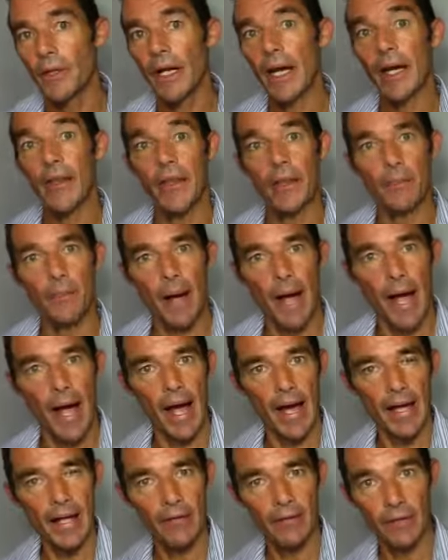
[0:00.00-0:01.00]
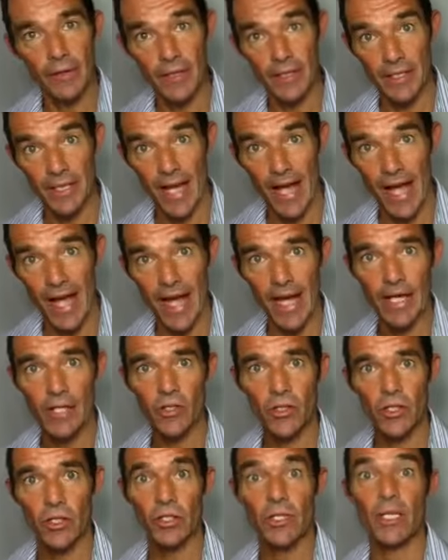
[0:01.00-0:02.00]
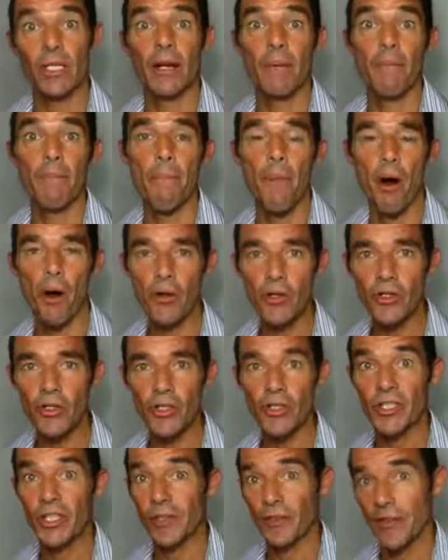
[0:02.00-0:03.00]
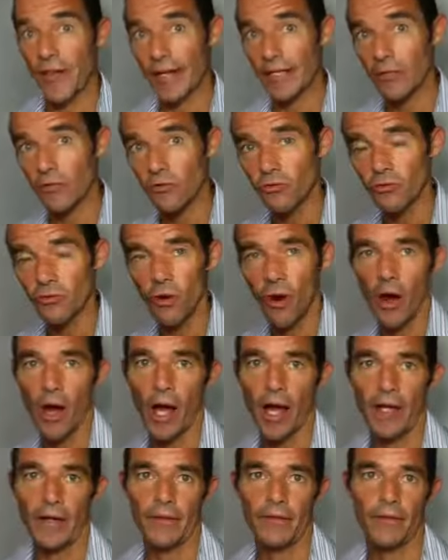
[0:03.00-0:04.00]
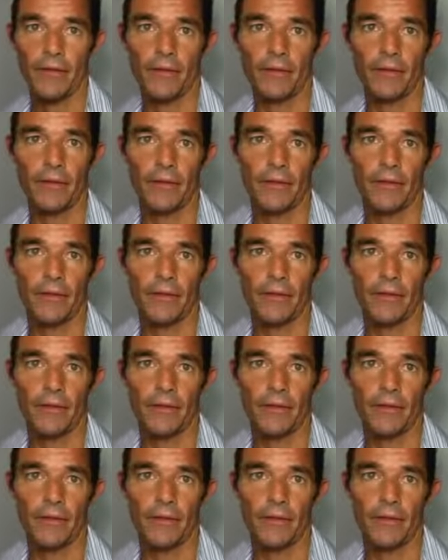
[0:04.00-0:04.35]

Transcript: and the behaviors and actions and emotions that they drive.